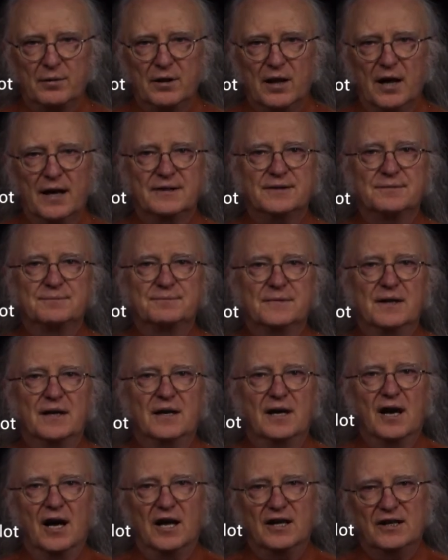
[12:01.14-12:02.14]
plot.
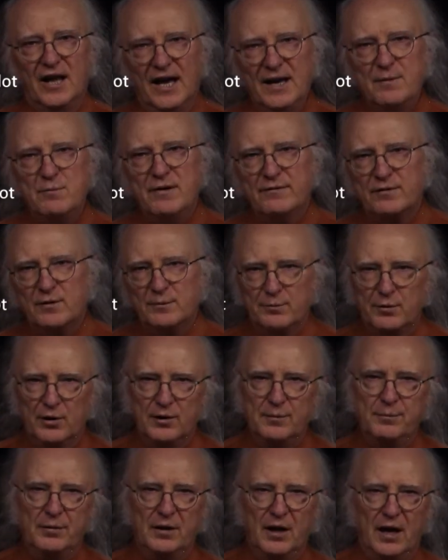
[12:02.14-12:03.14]
A
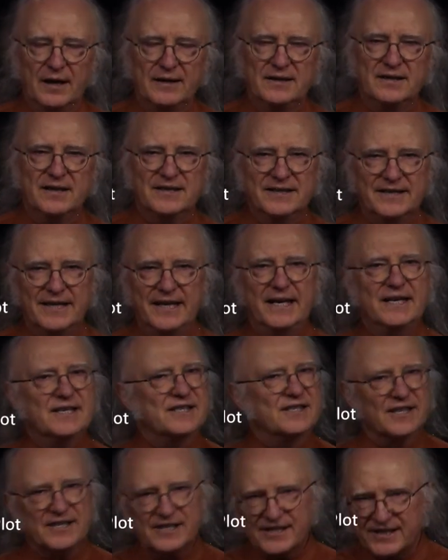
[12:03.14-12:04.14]
Lineweaver-Burk plot takes
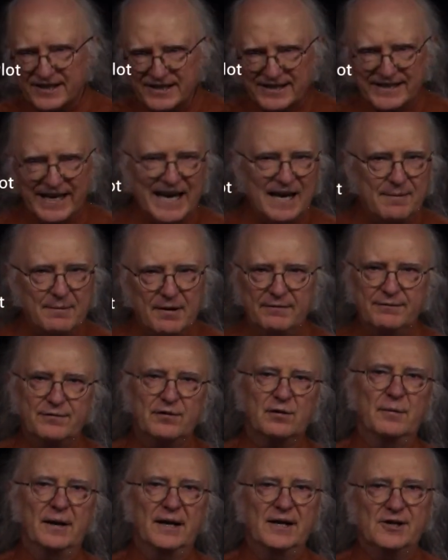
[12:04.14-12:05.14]
the same
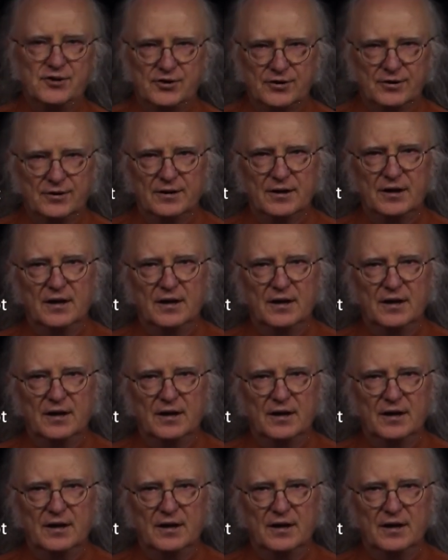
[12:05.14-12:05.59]
information